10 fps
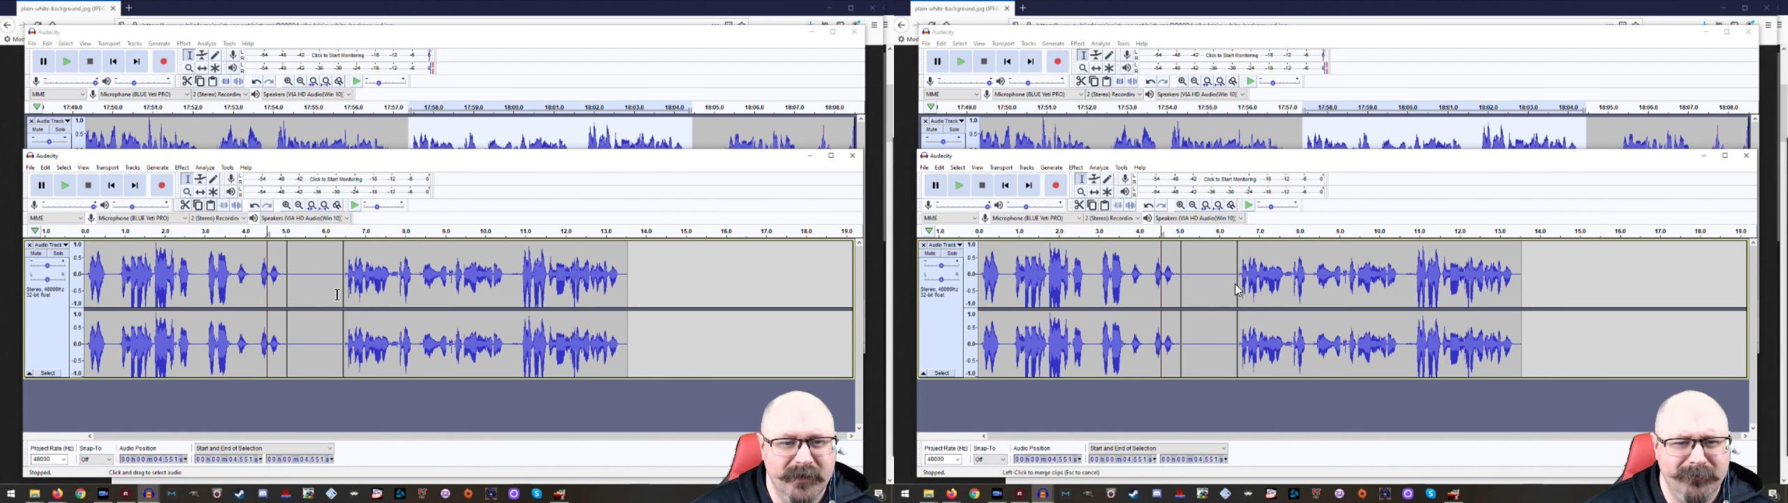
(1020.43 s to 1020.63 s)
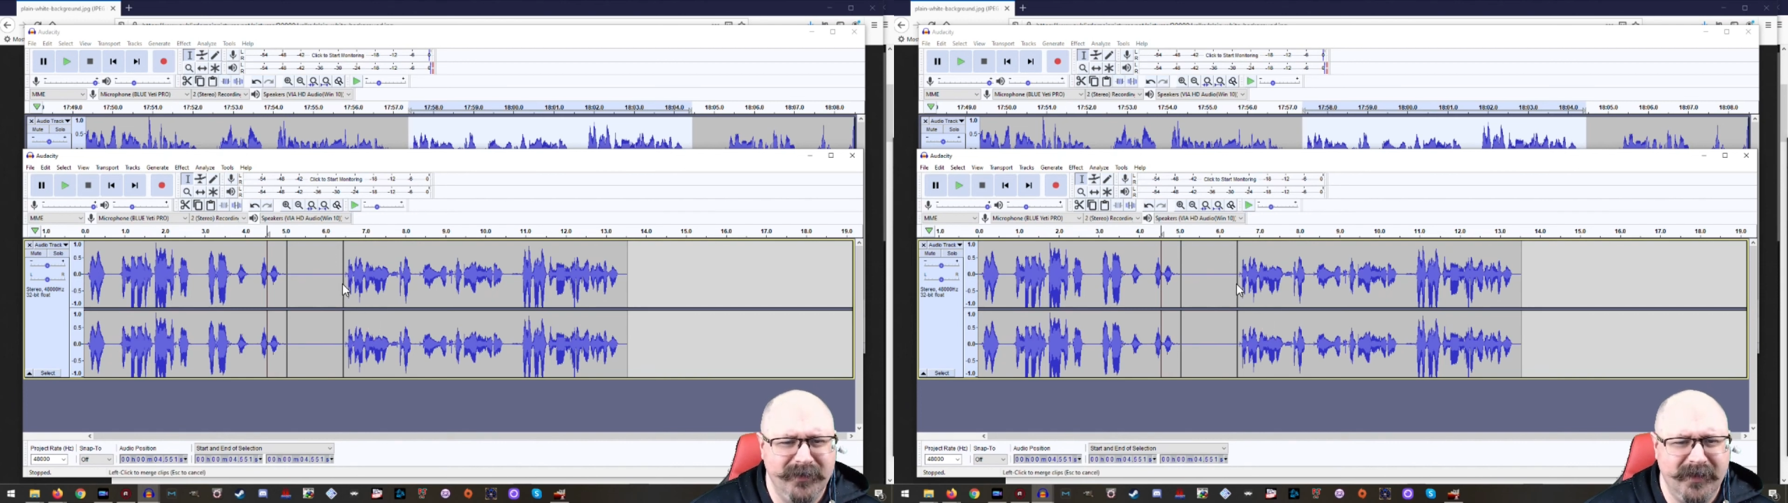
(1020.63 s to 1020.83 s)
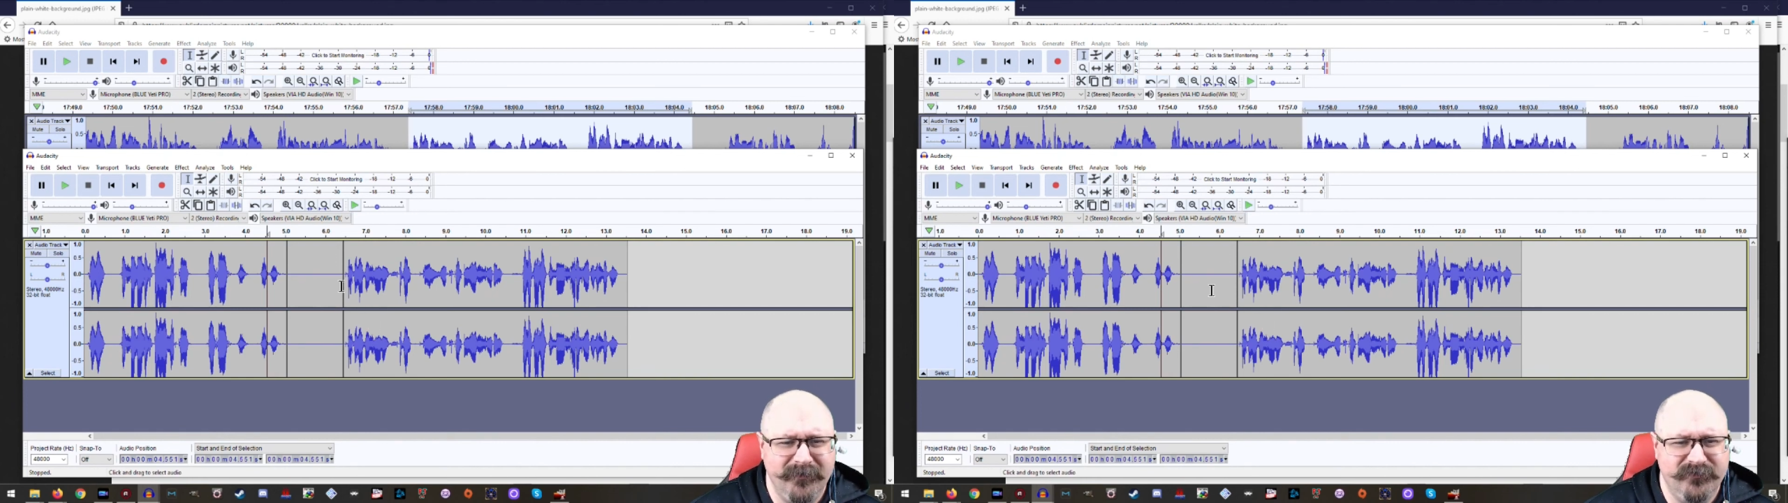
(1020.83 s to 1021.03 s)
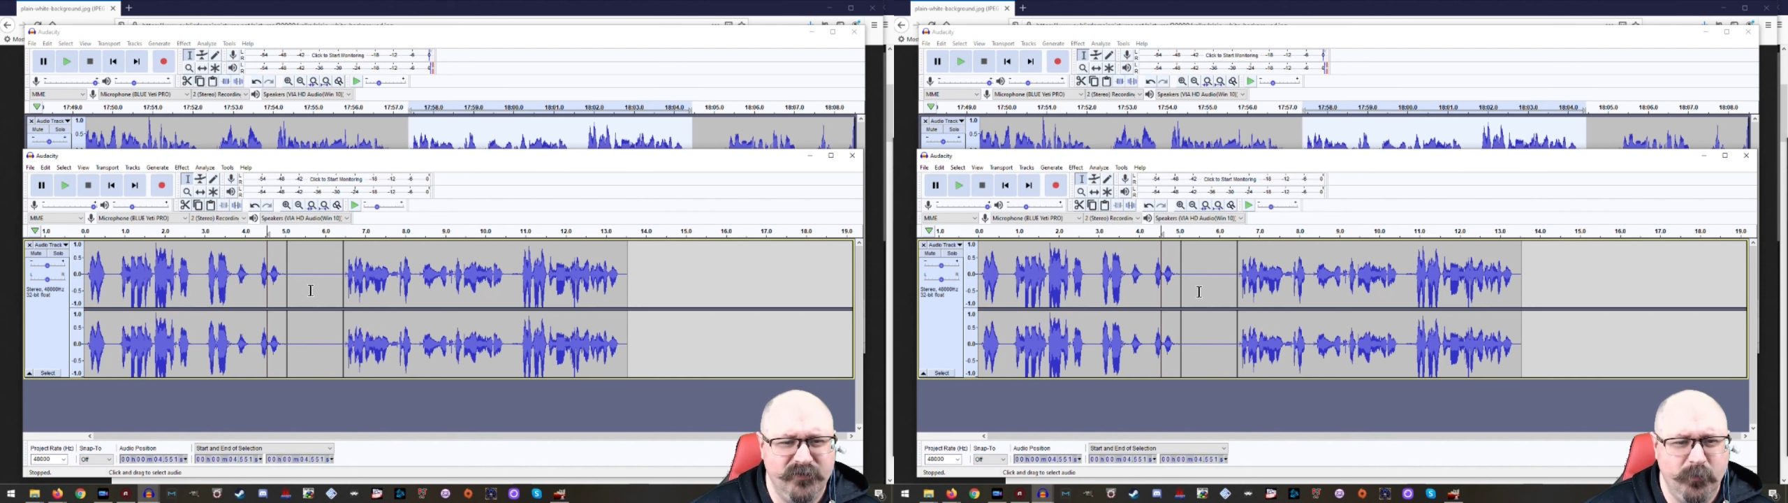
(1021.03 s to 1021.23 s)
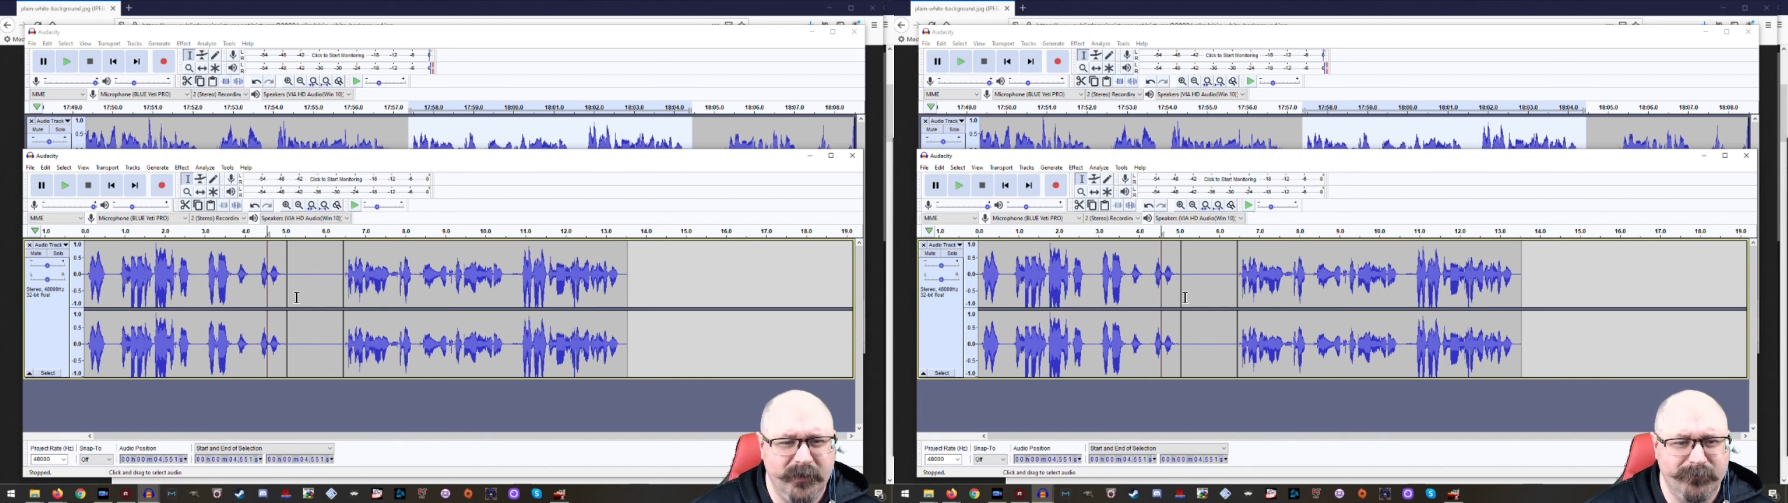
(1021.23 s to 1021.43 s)
But you got these
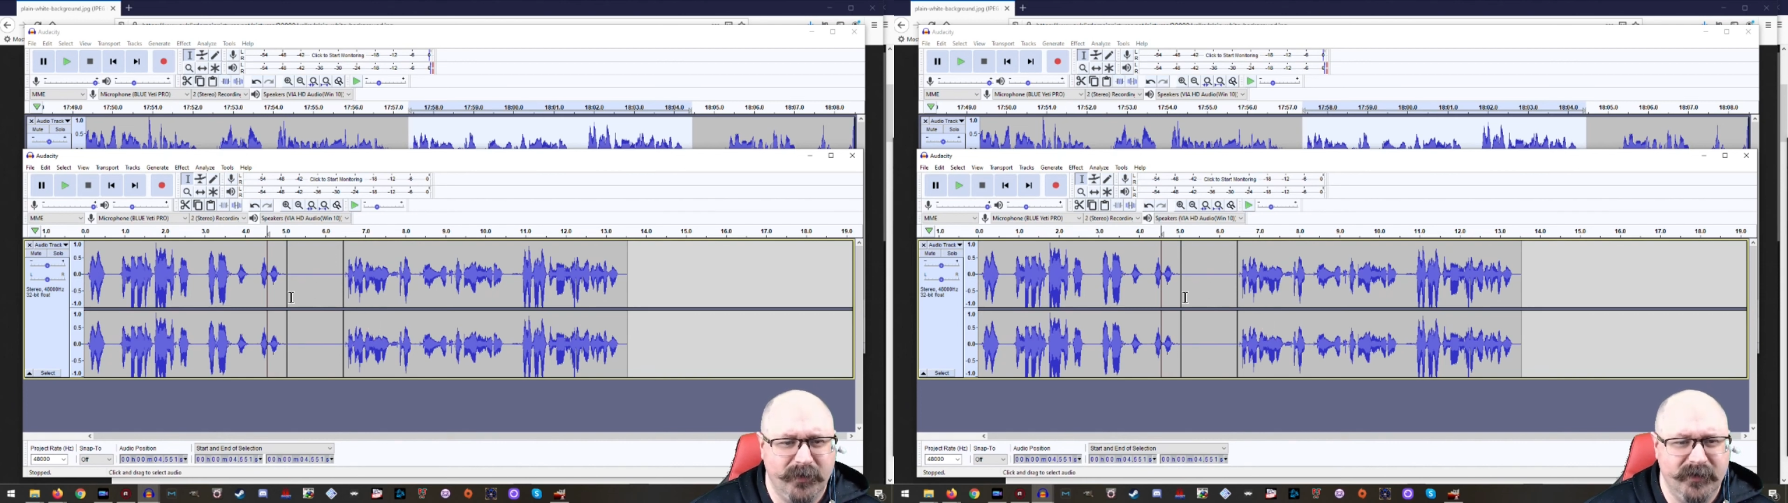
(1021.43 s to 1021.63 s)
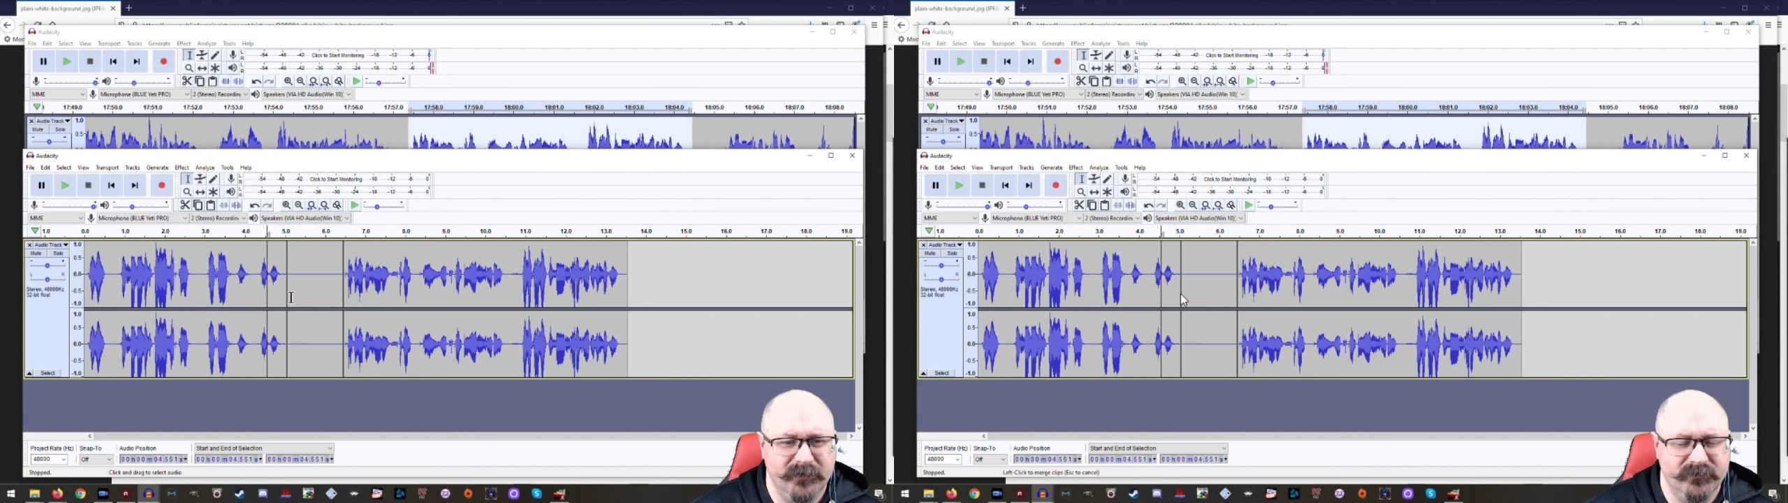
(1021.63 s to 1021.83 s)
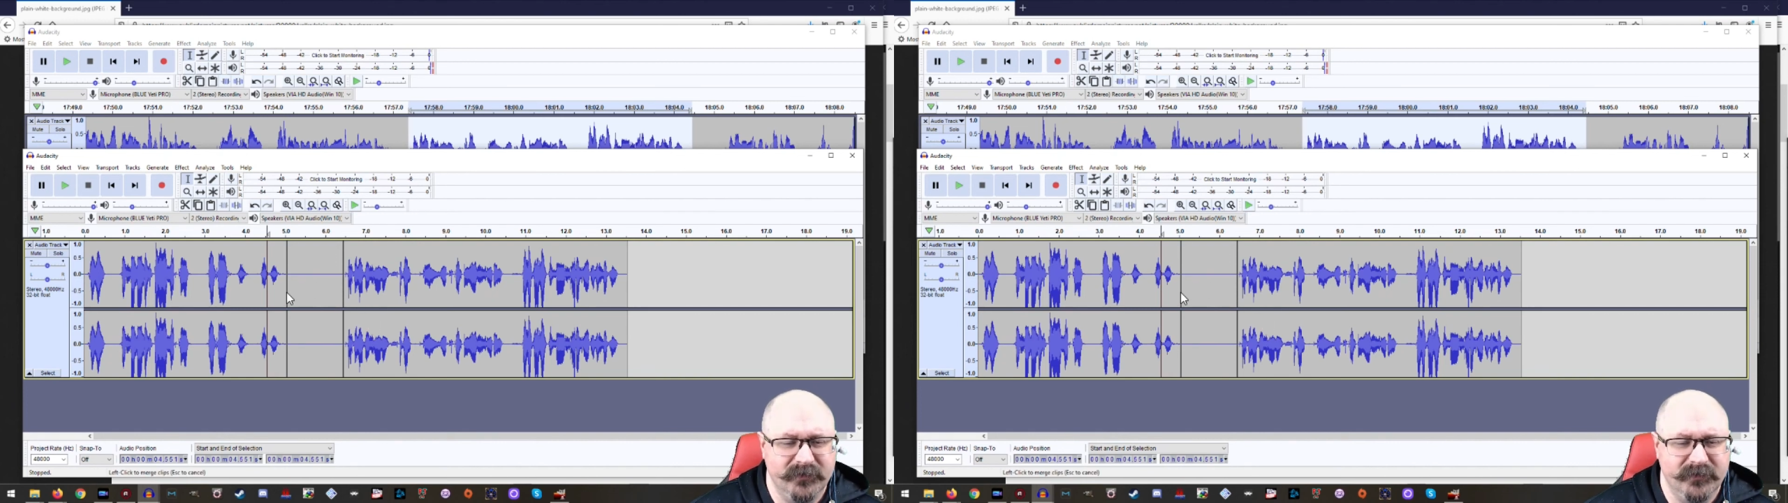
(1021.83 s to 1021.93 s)
two weird bars.